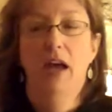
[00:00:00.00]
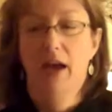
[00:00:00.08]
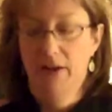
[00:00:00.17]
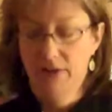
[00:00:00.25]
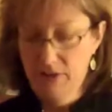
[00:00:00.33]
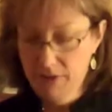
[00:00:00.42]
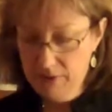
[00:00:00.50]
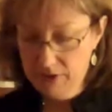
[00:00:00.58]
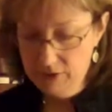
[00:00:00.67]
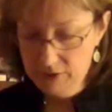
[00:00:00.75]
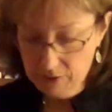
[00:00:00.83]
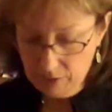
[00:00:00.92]
how to do
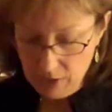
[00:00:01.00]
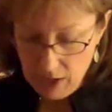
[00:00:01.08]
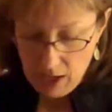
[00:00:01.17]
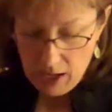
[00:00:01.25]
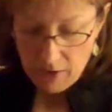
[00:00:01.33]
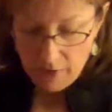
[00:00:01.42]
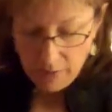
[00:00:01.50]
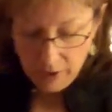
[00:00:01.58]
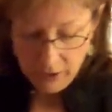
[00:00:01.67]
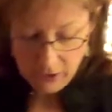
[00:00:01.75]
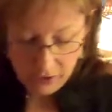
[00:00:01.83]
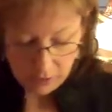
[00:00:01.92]
it. So how I
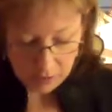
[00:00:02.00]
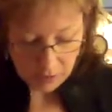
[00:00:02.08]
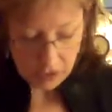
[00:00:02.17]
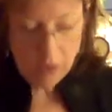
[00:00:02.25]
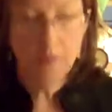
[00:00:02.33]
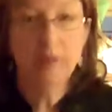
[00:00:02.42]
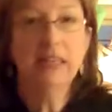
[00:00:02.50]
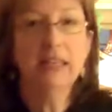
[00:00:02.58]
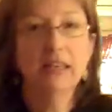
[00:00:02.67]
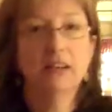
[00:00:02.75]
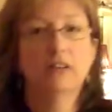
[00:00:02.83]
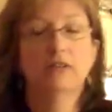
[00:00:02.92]
want you to do is when you're
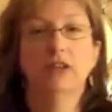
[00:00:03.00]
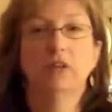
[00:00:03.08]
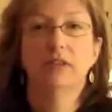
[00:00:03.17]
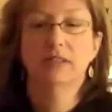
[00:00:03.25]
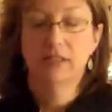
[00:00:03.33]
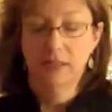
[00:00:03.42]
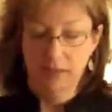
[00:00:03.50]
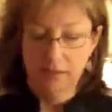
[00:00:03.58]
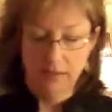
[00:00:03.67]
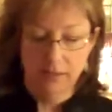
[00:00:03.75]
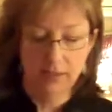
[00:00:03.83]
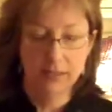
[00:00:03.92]
being interviewed is
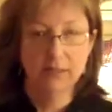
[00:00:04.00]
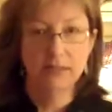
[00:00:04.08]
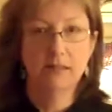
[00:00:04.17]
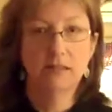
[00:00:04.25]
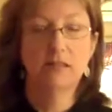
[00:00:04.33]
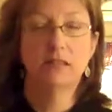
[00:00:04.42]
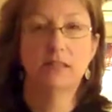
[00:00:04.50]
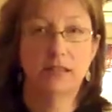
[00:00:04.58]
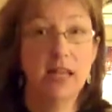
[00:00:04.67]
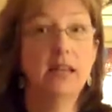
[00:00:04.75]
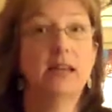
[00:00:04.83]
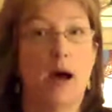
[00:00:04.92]
to
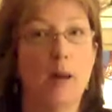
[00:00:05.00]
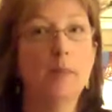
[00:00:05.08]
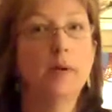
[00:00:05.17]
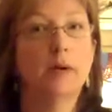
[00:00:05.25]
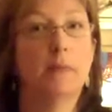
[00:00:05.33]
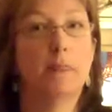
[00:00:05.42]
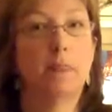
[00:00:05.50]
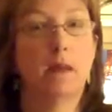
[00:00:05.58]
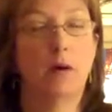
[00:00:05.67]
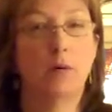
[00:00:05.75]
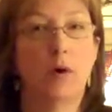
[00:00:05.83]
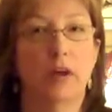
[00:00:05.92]
stand up
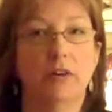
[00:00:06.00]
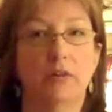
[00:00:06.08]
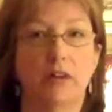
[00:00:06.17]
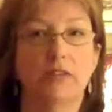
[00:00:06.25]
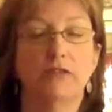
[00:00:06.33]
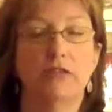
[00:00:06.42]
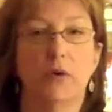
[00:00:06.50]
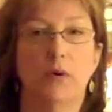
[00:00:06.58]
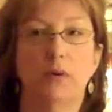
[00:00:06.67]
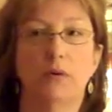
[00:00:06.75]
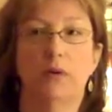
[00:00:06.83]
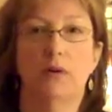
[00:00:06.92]
while you're on the
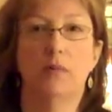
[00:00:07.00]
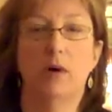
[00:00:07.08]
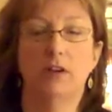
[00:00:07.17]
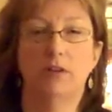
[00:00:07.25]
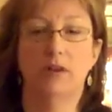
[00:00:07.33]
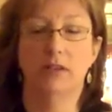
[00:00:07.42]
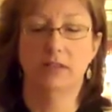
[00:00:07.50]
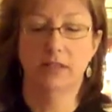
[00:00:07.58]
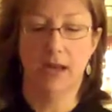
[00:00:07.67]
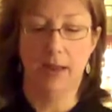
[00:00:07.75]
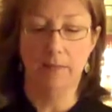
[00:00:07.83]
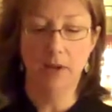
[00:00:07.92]
phone or while you're on
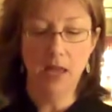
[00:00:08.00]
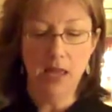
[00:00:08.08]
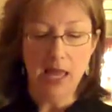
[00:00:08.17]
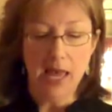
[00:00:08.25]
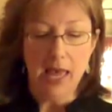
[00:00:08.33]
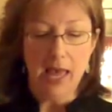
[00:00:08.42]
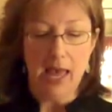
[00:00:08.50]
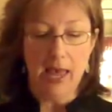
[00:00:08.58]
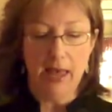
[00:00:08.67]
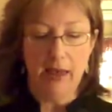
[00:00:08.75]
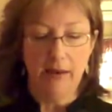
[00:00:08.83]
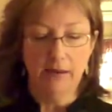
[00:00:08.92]
Skype,
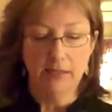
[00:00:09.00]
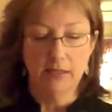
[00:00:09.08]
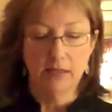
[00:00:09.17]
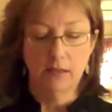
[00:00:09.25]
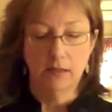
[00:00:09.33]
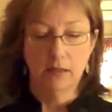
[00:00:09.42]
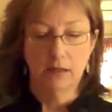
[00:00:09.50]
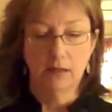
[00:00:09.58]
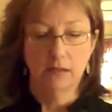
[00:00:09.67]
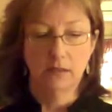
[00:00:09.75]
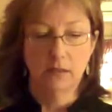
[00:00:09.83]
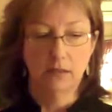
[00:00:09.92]
and
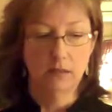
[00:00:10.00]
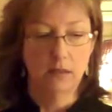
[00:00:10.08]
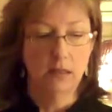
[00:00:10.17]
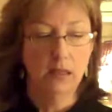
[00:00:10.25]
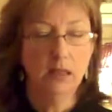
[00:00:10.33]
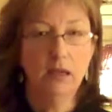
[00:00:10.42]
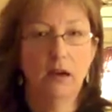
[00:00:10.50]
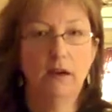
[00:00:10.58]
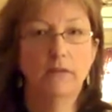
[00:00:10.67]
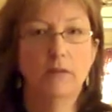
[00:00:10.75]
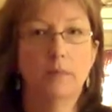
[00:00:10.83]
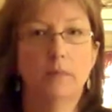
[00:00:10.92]
think
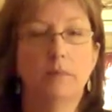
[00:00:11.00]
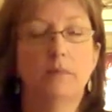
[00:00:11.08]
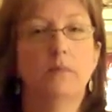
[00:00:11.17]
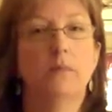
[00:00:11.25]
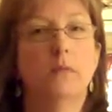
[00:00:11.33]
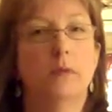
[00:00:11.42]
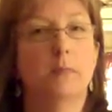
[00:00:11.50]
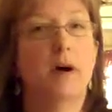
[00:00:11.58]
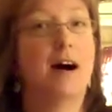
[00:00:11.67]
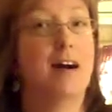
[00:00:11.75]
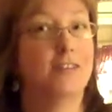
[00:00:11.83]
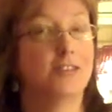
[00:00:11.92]
of the
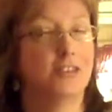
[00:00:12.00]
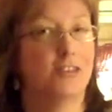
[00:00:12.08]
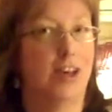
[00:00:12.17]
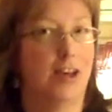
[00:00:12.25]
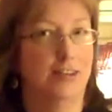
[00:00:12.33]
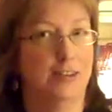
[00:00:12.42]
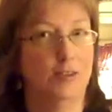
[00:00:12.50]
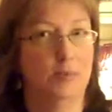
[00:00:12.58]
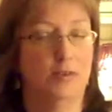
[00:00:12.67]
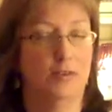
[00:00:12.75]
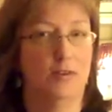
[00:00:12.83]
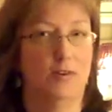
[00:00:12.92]
posture that this
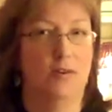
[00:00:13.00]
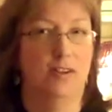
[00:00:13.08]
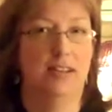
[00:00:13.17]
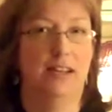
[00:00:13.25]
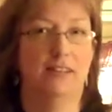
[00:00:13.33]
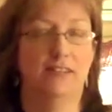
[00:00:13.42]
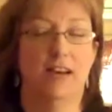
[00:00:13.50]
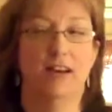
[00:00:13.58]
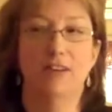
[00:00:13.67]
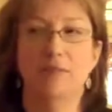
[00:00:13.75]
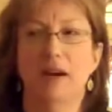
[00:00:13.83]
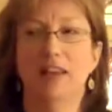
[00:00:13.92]
persona takes on.
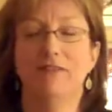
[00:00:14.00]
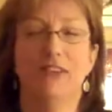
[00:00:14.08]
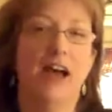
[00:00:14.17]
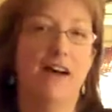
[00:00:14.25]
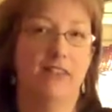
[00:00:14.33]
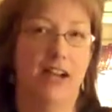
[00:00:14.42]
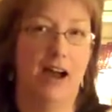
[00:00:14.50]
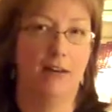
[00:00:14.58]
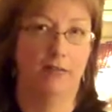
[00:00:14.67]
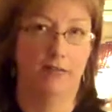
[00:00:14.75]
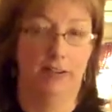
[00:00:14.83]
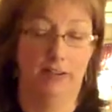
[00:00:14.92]
And you might even have an
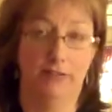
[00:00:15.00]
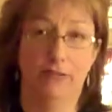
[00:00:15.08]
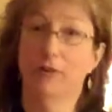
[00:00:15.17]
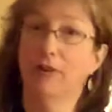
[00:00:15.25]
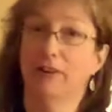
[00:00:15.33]
outfit for